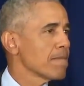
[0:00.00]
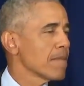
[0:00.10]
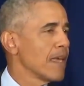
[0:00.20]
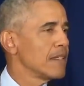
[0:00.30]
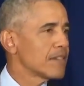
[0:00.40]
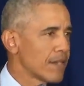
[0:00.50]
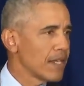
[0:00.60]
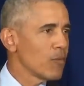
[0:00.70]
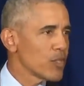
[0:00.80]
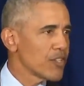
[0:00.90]
And instead
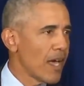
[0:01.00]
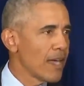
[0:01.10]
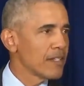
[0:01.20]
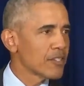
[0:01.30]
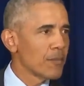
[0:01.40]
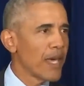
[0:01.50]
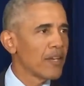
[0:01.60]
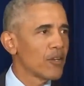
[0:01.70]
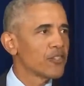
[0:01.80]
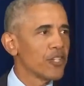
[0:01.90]
he resigned as
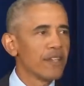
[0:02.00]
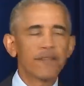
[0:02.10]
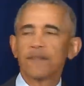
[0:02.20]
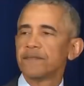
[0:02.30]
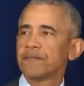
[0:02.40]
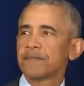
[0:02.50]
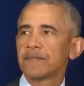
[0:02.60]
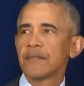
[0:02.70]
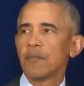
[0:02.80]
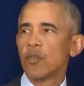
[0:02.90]
commander-in-chief
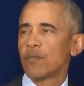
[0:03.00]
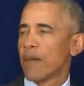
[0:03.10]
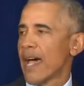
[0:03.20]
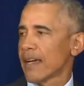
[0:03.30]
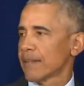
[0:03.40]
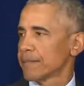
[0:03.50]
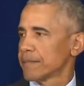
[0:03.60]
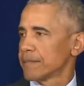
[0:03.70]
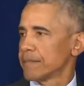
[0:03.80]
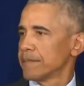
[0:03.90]
and moved back
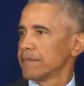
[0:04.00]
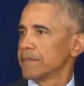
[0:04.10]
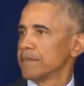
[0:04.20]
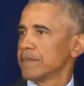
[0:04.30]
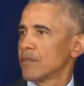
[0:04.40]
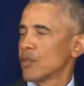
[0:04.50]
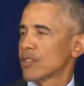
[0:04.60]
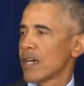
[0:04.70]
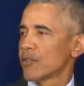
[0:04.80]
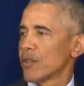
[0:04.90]
to his
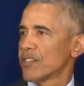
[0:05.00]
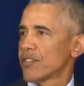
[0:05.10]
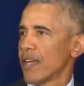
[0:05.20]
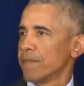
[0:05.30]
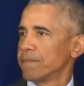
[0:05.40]
country estate.